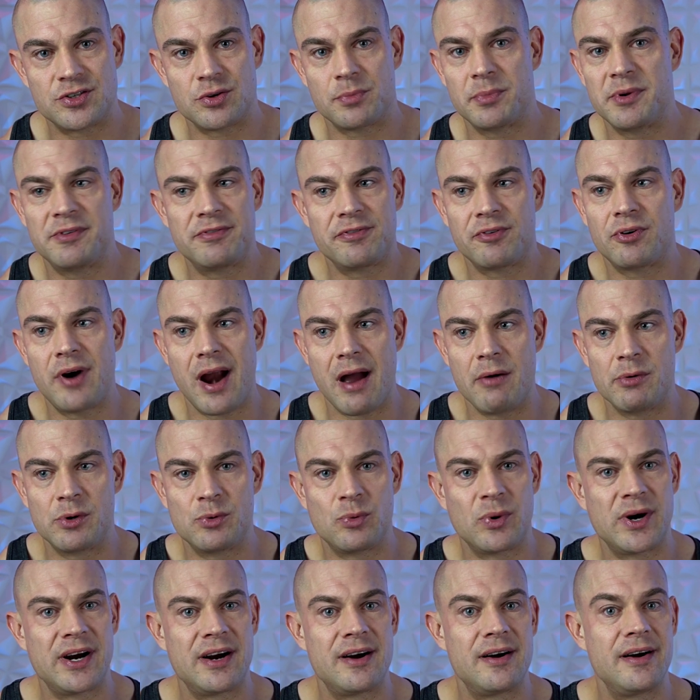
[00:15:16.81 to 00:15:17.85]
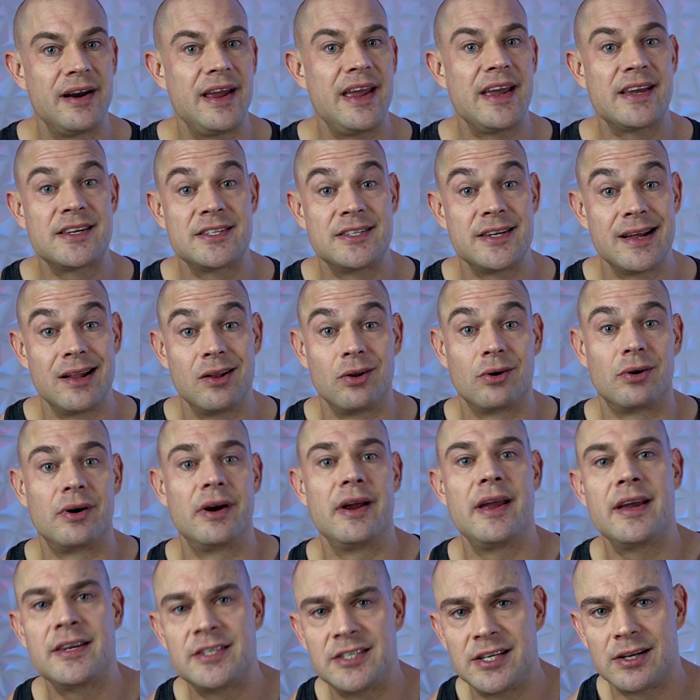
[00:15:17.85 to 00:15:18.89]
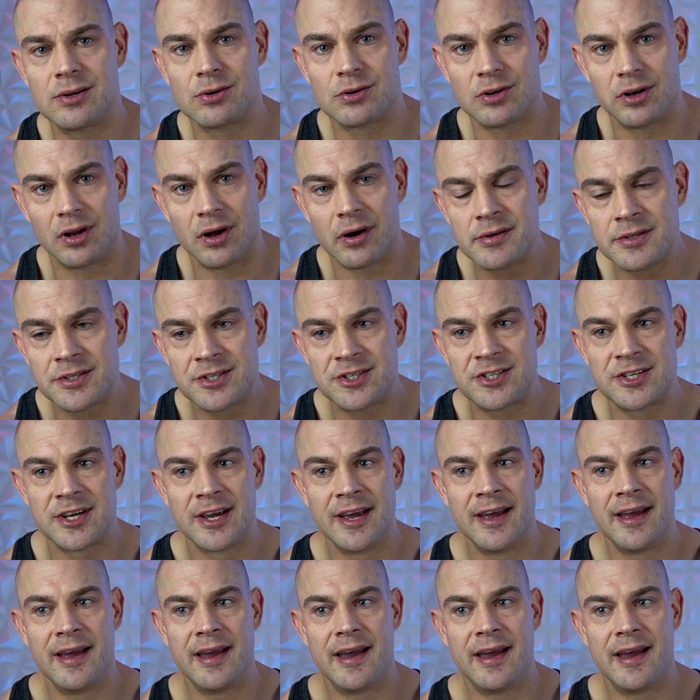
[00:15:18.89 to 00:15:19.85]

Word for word: So before I would wear XL or XL clothes,